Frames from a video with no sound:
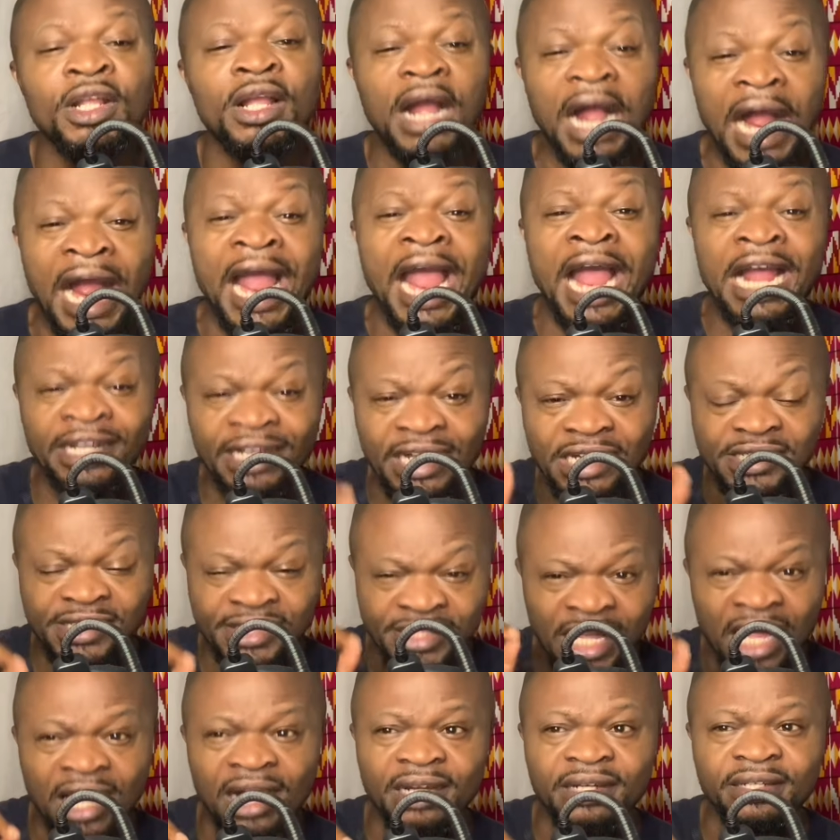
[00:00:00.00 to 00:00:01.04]
I
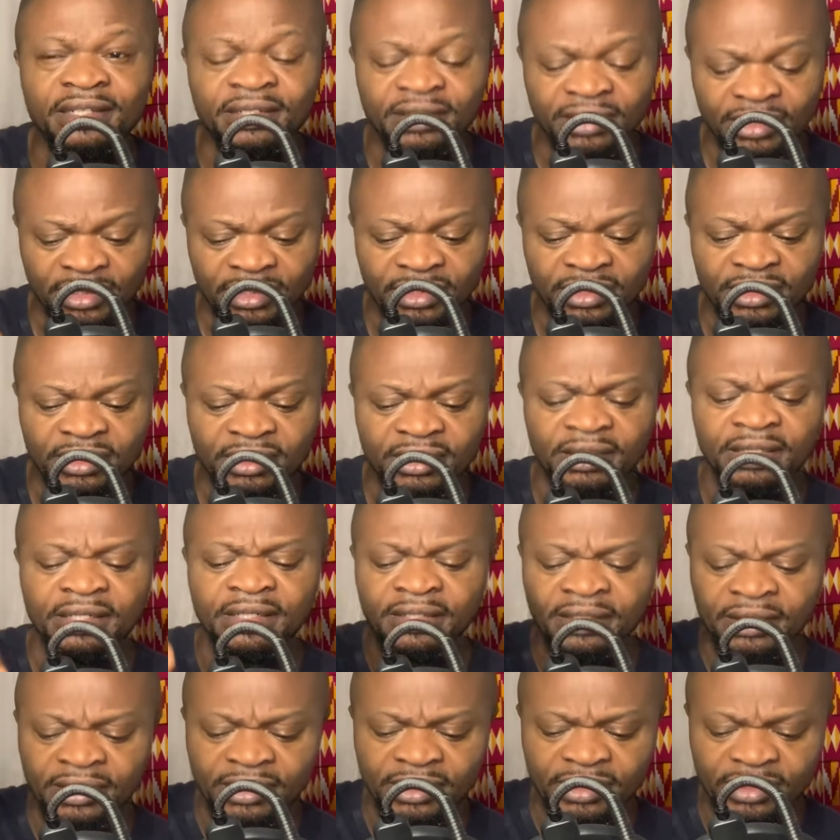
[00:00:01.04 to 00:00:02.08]
understand
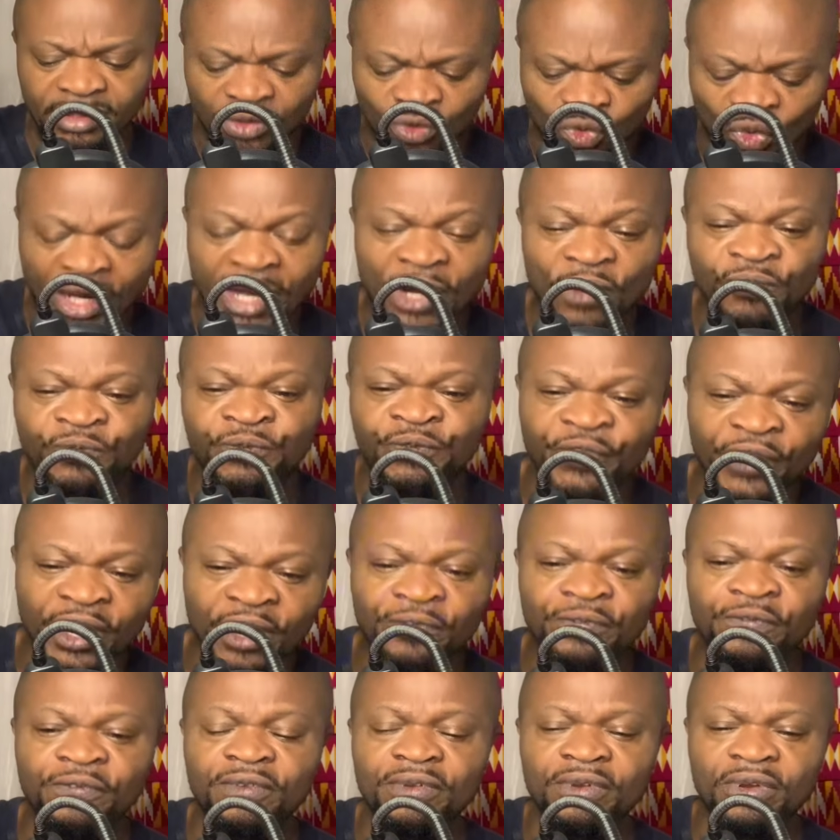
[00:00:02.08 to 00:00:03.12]

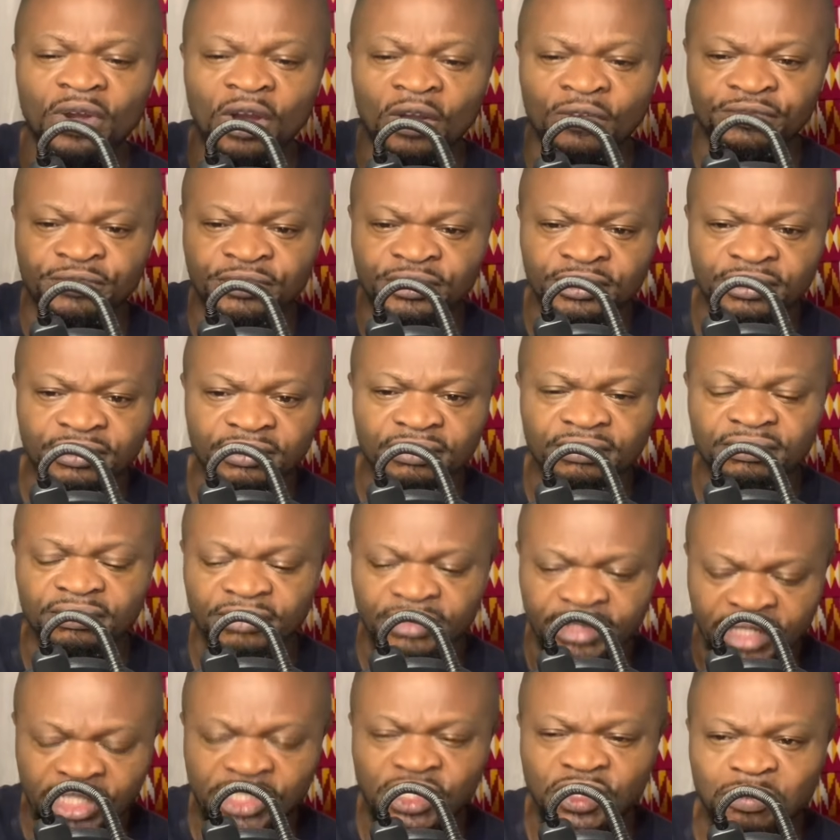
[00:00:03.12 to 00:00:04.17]
25th of
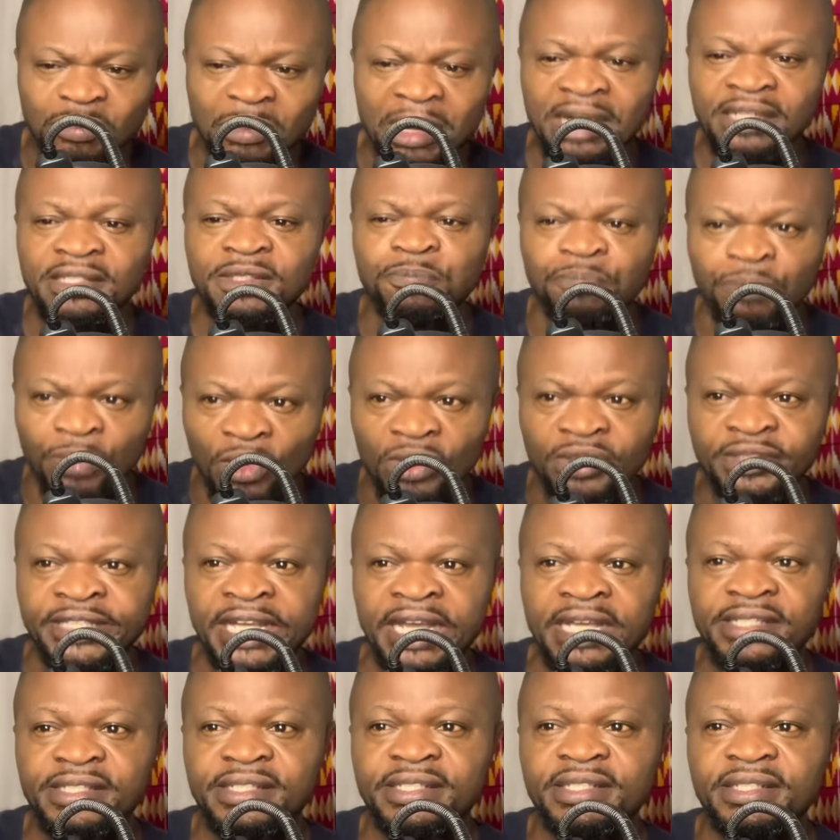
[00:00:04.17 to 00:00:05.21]
this month's
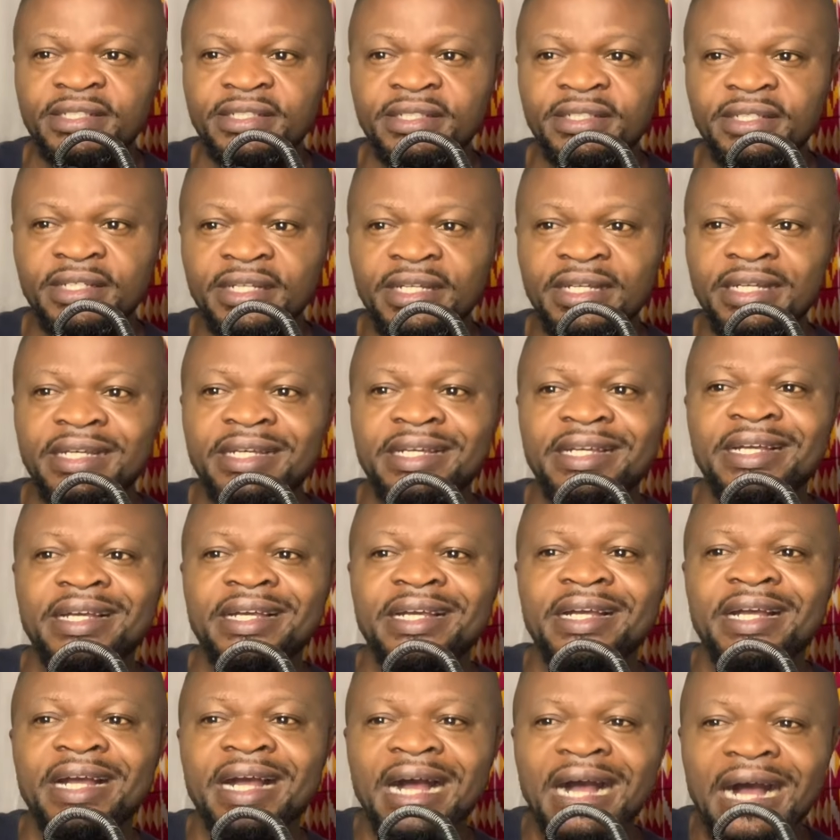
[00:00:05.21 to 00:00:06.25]
protest
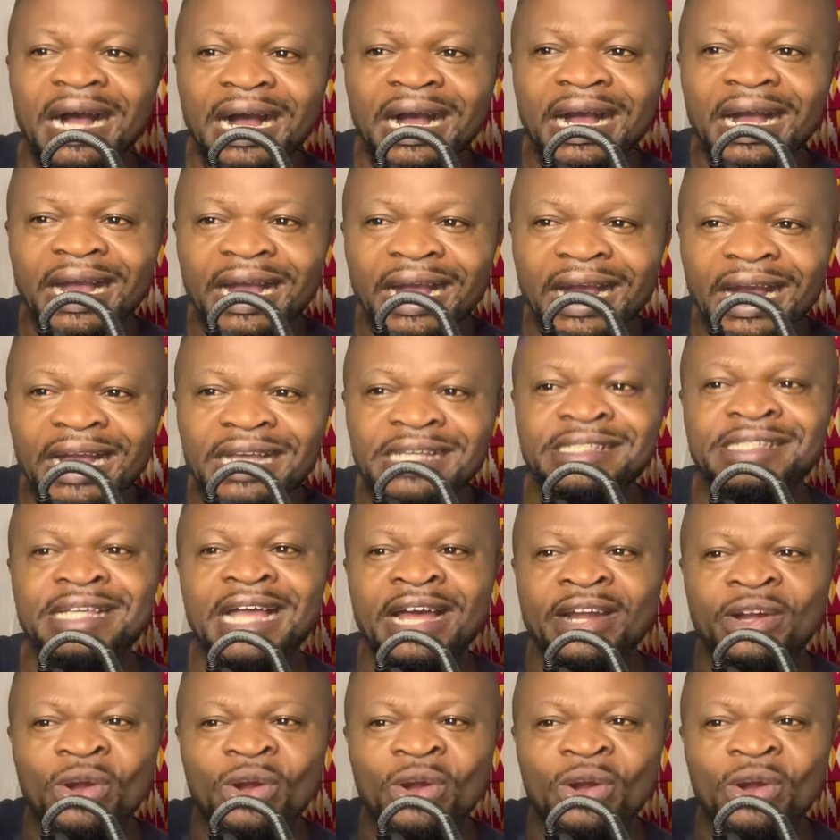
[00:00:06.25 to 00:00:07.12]
is an